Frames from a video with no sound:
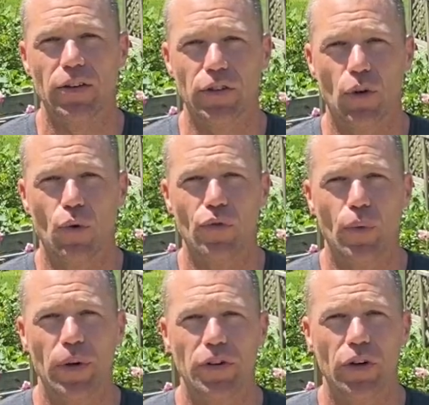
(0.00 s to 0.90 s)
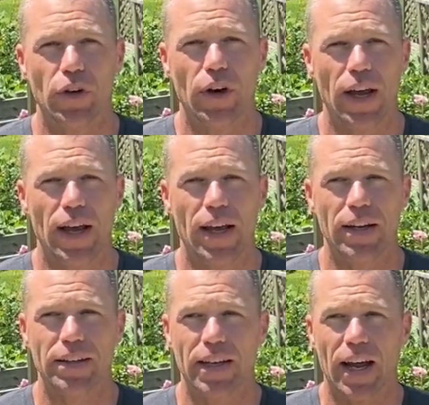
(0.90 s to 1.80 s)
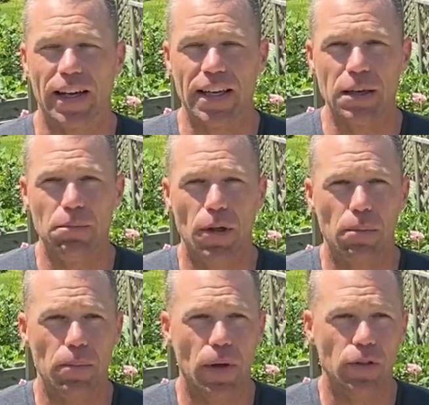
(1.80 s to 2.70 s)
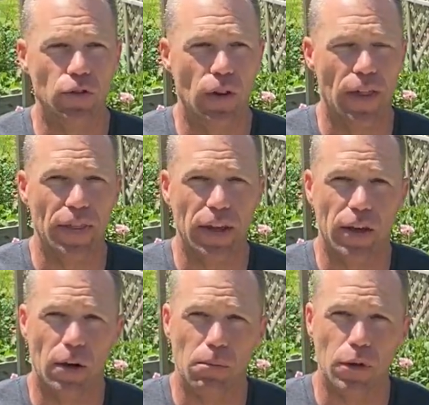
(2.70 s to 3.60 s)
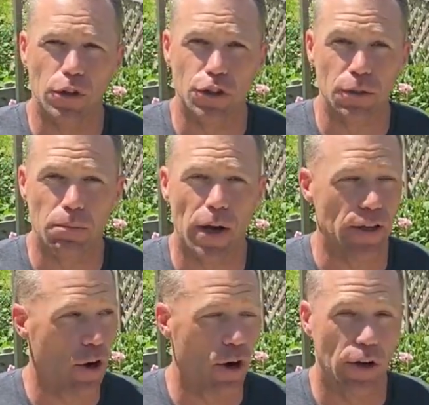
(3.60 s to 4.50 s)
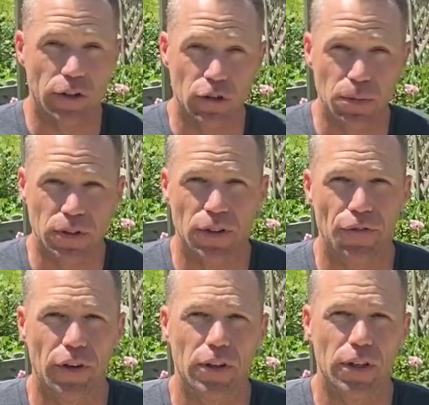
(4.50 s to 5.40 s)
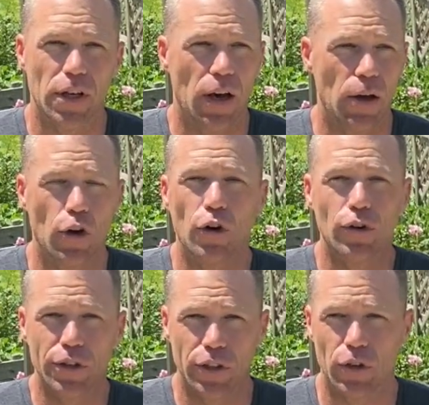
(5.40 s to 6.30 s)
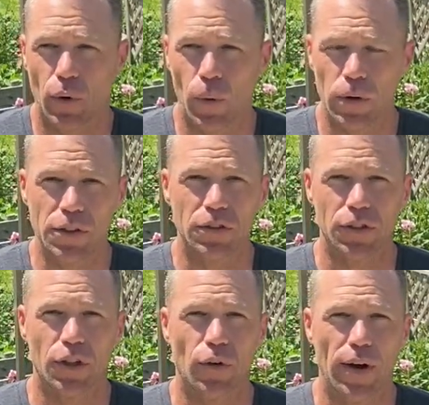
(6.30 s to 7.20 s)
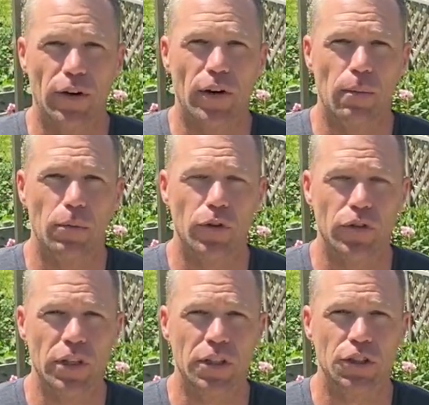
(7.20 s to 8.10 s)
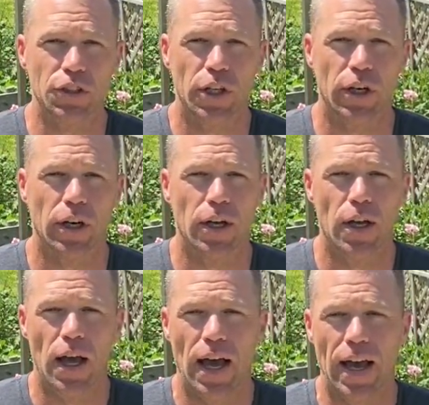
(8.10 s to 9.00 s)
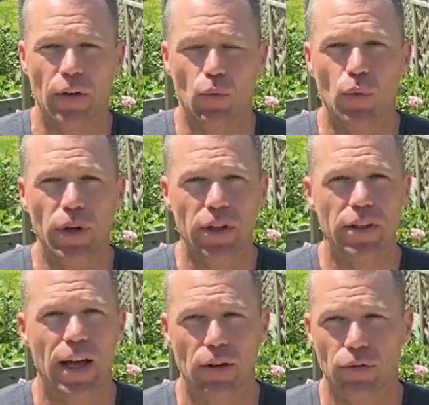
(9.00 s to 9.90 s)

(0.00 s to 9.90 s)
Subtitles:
going to overwinter, and can I keep them so that they emerge in my yard specifically earlier, or at least in greater numbers each year. And really that